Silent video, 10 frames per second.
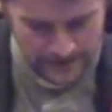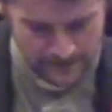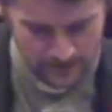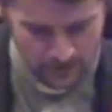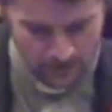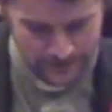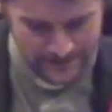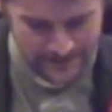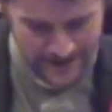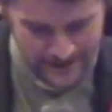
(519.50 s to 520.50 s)
as God
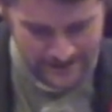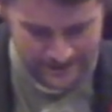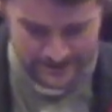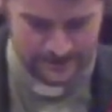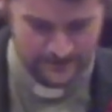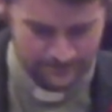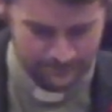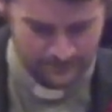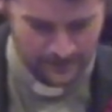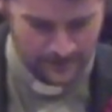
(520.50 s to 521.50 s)
intended,
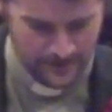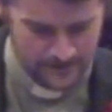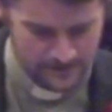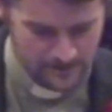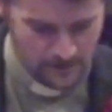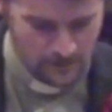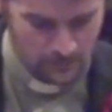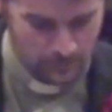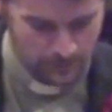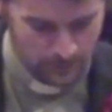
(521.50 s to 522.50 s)
and so
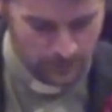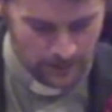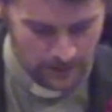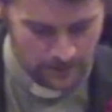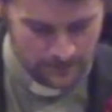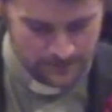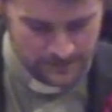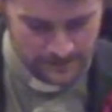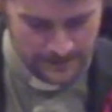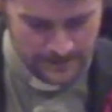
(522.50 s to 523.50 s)
were not harmed
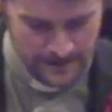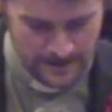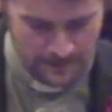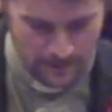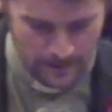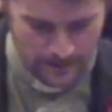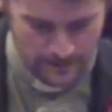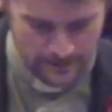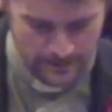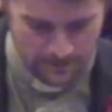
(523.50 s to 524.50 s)
in any way
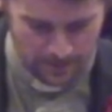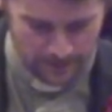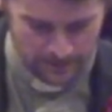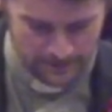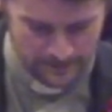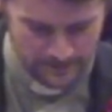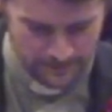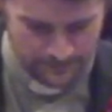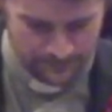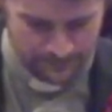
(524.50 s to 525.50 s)
by us.
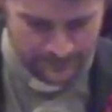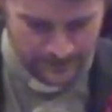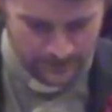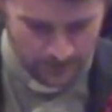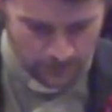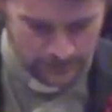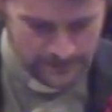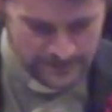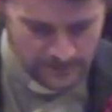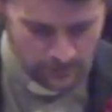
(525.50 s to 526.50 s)

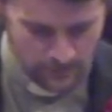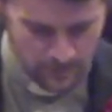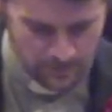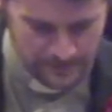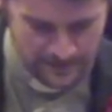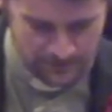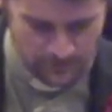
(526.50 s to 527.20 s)
Godly sorrow brings